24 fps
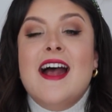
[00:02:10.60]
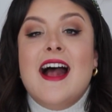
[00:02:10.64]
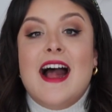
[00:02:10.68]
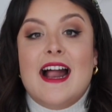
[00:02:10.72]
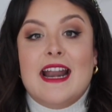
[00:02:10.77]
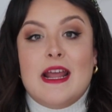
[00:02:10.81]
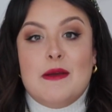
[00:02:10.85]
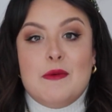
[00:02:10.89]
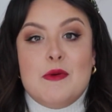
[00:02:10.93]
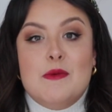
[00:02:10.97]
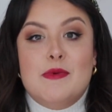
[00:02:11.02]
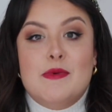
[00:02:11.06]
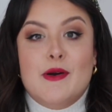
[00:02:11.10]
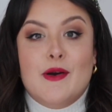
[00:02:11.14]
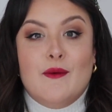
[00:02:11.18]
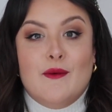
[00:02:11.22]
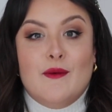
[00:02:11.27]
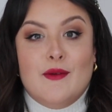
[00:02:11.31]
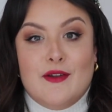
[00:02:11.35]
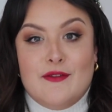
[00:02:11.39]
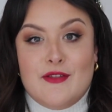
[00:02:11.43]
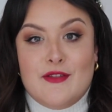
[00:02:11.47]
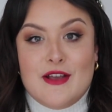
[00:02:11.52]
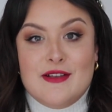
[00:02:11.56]
and I will put
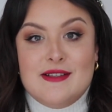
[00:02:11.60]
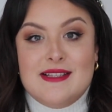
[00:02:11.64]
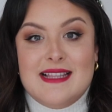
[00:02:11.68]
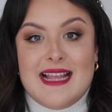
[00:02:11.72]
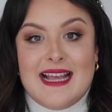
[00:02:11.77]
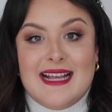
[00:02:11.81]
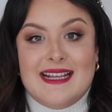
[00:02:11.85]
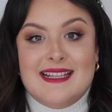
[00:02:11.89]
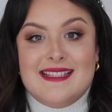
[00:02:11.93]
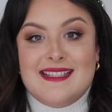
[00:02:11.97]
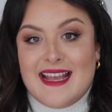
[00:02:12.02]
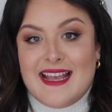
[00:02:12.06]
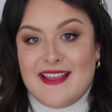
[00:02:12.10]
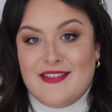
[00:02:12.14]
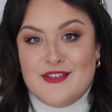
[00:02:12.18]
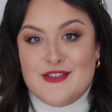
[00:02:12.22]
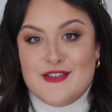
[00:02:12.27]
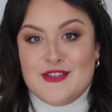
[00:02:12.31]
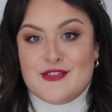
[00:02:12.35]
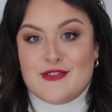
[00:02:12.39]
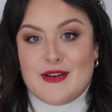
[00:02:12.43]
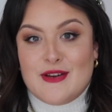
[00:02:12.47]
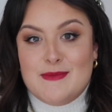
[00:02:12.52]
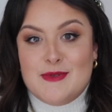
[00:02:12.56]
all of those links in the
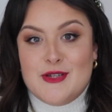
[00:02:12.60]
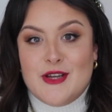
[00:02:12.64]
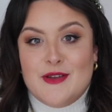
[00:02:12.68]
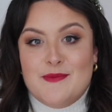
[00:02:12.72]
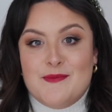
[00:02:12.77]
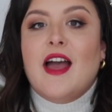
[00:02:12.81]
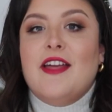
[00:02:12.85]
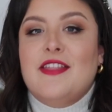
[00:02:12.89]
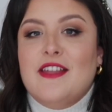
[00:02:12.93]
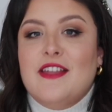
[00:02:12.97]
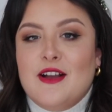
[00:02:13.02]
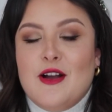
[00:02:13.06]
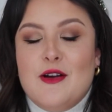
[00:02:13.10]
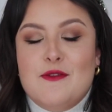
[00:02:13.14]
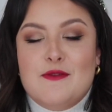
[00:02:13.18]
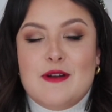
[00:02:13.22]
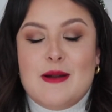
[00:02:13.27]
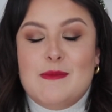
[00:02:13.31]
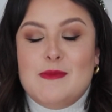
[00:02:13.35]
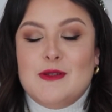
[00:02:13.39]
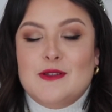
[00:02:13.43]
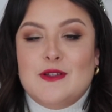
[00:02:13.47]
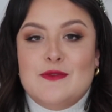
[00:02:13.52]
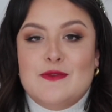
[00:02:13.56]
description. I think I've
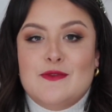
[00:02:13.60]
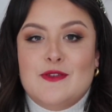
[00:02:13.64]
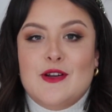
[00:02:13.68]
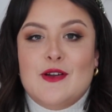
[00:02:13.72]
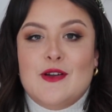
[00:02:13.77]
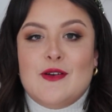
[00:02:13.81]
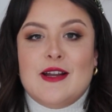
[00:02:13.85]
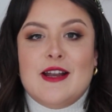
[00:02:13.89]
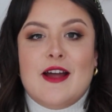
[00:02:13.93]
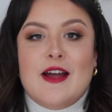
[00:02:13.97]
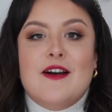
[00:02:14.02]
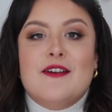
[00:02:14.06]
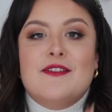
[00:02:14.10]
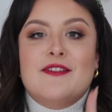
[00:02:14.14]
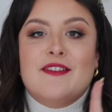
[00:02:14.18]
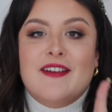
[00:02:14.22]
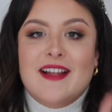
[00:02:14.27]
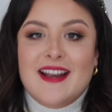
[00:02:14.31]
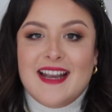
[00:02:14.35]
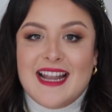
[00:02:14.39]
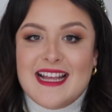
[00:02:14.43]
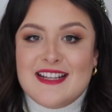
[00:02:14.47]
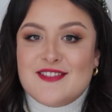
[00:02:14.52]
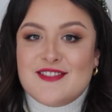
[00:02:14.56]
rambled on for long enough.
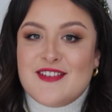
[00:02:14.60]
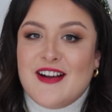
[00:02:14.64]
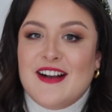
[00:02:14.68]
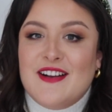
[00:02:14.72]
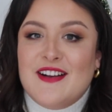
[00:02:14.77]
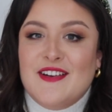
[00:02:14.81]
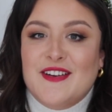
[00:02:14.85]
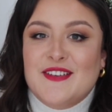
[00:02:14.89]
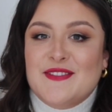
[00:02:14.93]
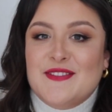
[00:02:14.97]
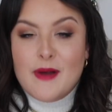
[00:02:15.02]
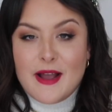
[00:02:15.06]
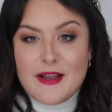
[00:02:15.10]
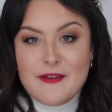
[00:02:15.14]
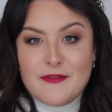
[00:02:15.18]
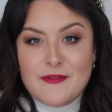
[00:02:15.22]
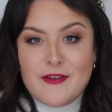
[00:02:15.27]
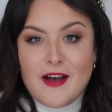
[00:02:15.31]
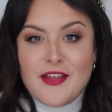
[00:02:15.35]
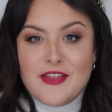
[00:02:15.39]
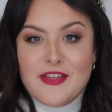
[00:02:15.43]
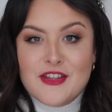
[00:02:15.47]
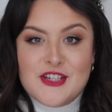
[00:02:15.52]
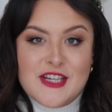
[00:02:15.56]
Let's crack on. By
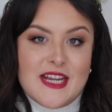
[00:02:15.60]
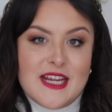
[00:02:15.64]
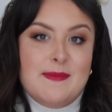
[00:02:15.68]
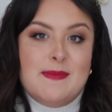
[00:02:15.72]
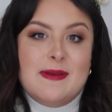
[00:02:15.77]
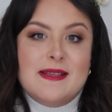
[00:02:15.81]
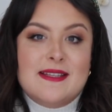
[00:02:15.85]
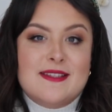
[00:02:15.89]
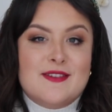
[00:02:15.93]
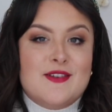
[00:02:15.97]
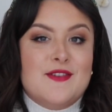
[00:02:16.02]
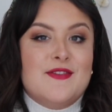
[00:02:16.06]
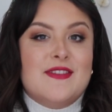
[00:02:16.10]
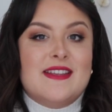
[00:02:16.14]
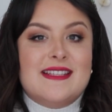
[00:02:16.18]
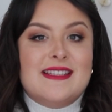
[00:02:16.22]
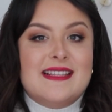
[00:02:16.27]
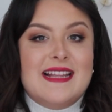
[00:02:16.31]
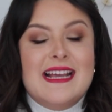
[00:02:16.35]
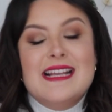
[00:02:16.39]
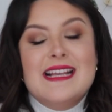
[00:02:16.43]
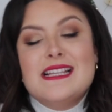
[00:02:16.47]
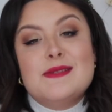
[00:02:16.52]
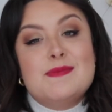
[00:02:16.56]
far the cheapest on this
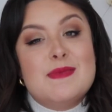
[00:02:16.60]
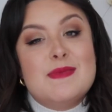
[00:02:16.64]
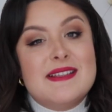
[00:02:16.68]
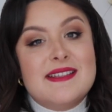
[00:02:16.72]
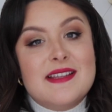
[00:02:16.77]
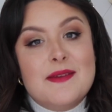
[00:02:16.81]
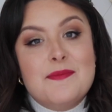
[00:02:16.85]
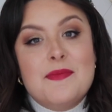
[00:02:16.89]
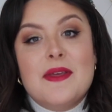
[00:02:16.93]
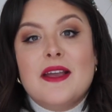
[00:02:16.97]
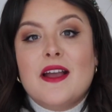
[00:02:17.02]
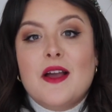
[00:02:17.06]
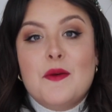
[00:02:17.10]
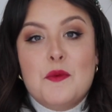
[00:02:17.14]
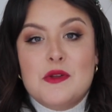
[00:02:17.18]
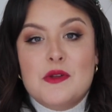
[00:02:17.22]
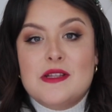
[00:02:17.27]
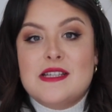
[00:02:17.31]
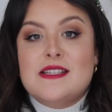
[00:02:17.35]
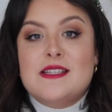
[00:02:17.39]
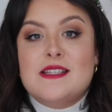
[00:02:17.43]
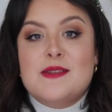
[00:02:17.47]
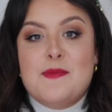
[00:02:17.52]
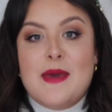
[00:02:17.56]
list, but something I
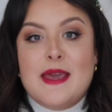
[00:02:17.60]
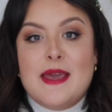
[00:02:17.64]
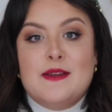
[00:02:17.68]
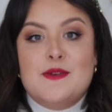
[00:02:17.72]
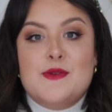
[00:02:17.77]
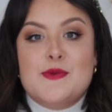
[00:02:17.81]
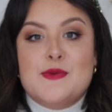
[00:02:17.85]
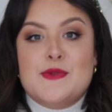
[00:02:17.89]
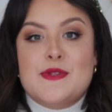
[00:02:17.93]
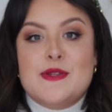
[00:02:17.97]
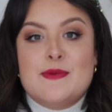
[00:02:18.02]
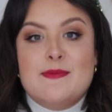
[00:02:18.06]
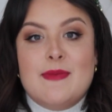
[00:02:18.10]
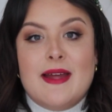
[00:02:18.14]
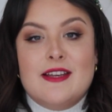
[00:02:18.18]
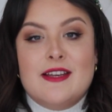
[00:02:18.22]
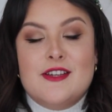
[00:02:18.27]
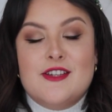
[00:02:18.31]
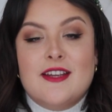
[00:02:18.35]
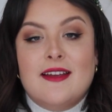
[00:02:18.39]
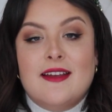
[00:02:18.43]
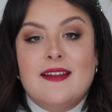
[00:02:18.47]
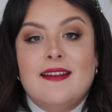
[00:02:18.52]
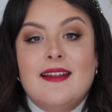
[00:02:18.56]
wanted to make sure to
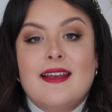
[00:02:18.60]
mention,